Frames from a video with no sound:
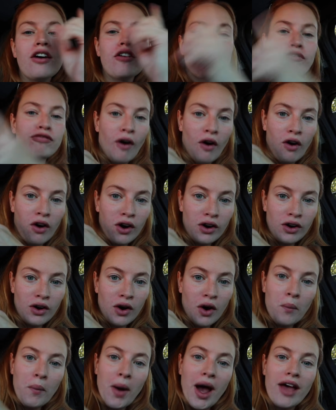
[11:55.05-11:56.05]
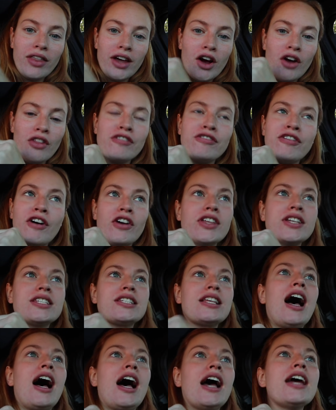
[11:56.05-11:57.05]
far away, like on the farthest
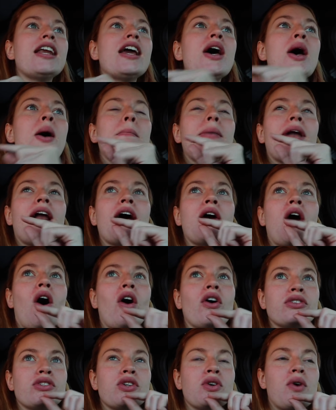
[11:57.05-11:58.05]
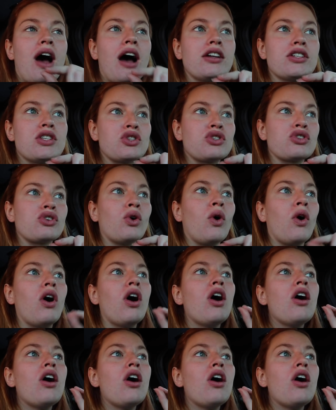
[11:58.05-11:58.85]
side, but I also got to school